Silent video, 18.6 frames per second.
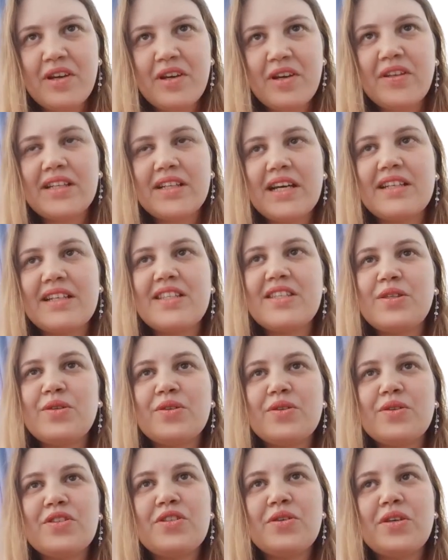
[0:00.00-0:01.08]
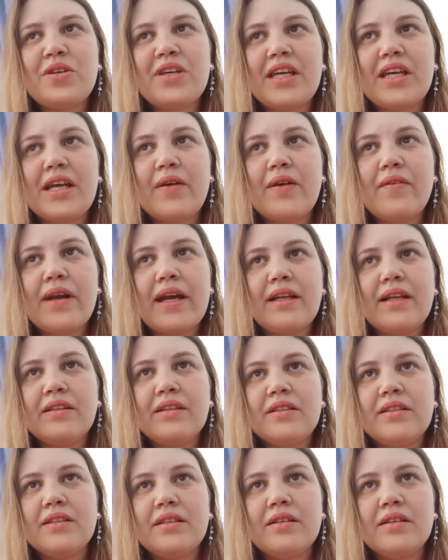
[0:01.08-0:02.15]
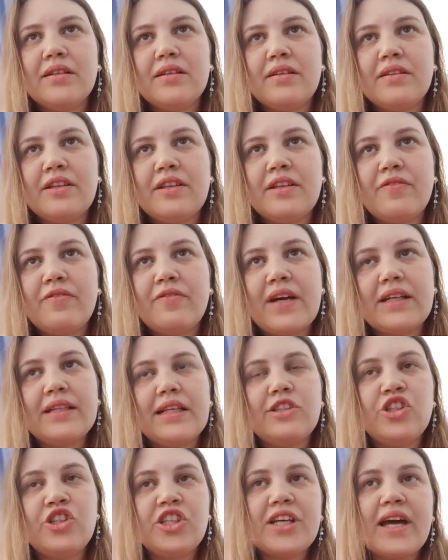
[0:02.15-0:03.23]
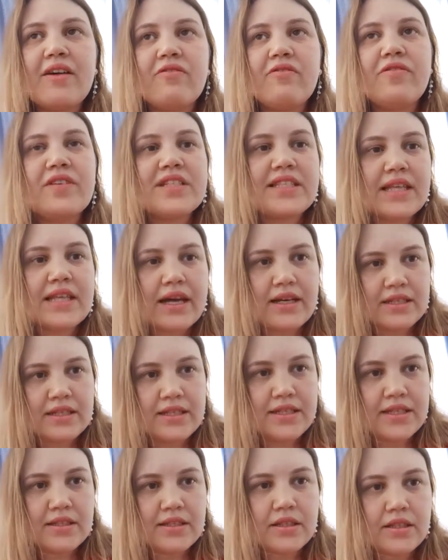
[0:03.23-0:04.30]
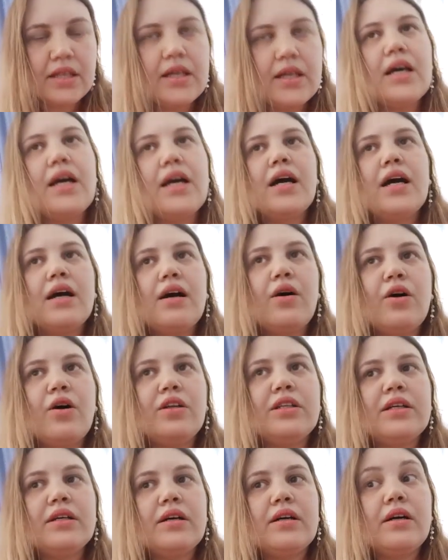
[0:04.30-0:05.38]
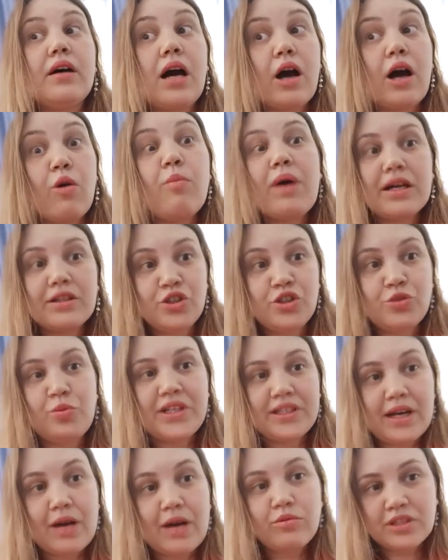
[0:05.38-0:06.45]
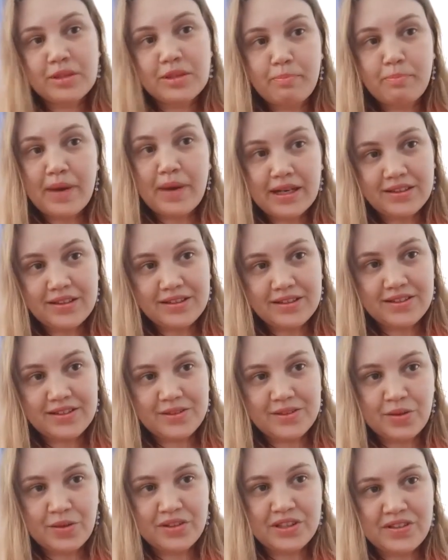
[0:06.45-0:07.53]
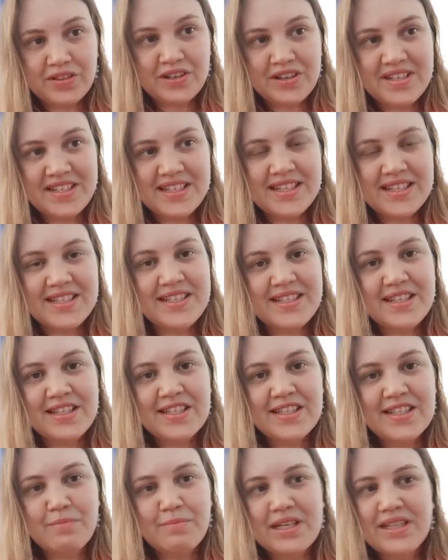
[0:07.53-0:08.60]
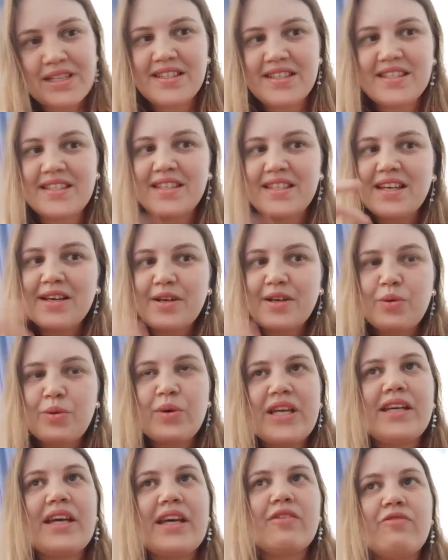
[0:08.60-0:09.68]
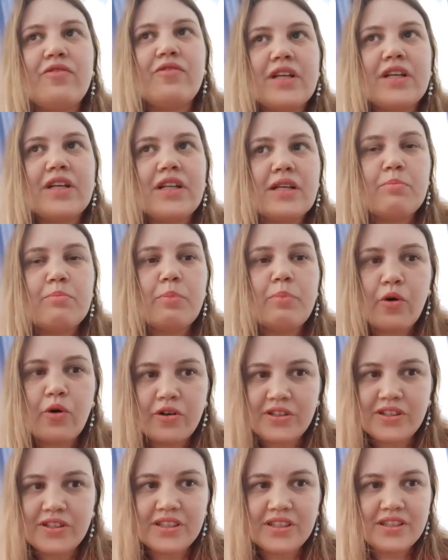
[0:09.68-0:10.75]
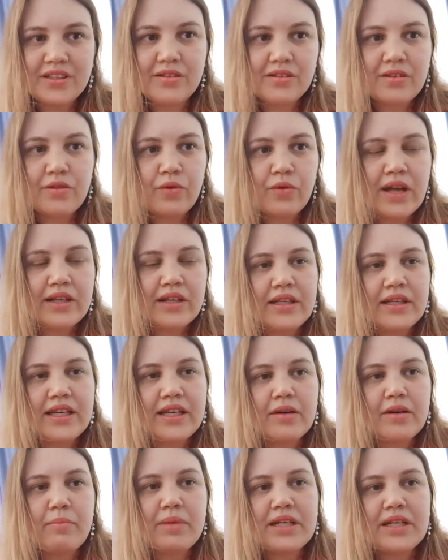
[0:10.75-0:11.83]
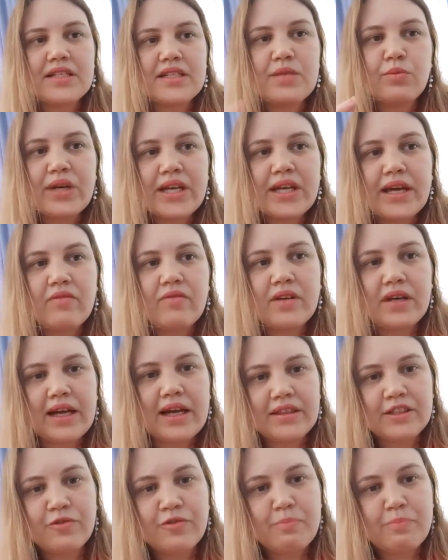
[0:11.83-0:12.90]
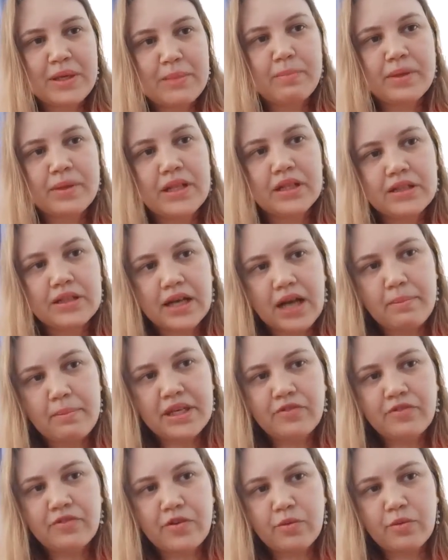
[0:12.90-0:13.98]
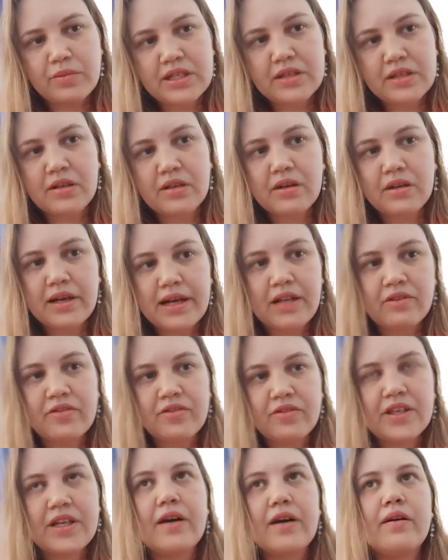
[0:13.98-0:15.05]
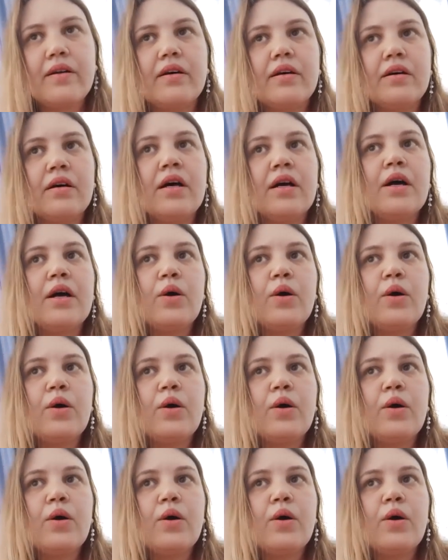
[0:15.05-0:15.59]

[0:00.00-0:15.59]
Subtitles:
very nice to hear, and the fact that she emphasized on how much we now depend on the nurses, this means we can feel important right here because we have a lot of people coming from the healthcare